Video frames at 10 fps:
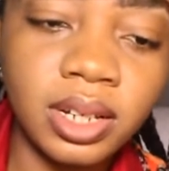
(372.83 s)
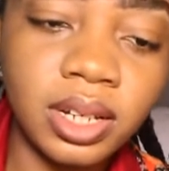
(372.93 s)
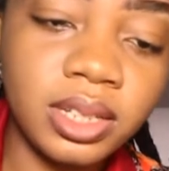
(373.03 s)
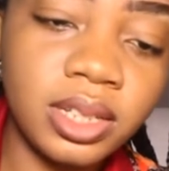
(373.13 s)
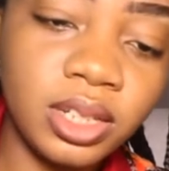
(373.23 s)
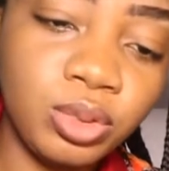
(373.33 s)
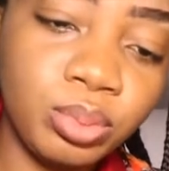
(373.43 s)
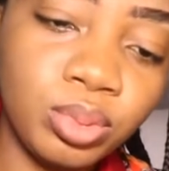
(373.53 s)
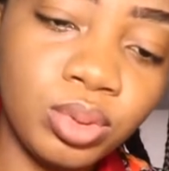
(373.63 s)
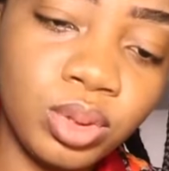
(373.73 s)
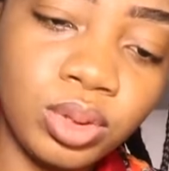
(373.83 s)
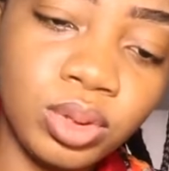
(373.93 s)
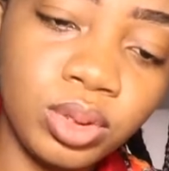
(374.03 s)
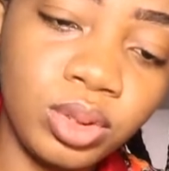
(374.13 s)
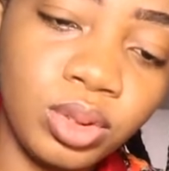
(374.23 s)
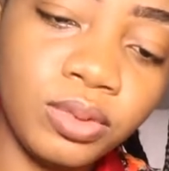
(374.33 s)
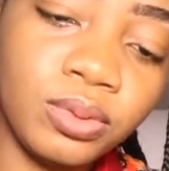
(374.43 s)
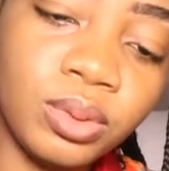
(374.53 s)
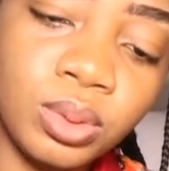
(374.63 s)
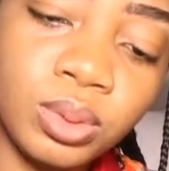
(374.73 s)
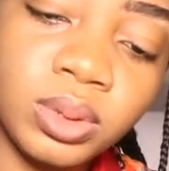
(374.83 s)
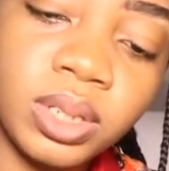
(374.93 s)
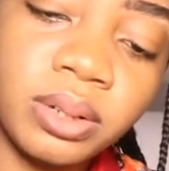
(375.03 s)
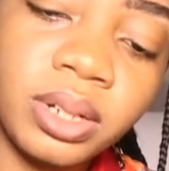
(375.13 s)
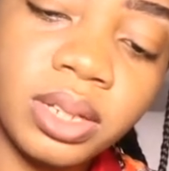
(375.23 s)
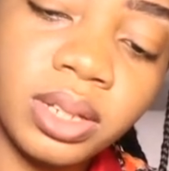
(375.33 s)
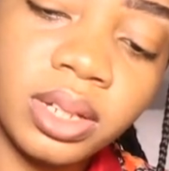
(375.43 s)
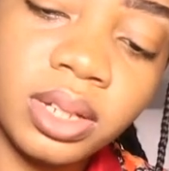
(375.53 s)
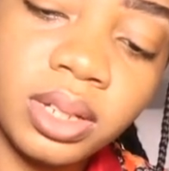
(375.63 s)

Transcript: and then you put your phone holder right there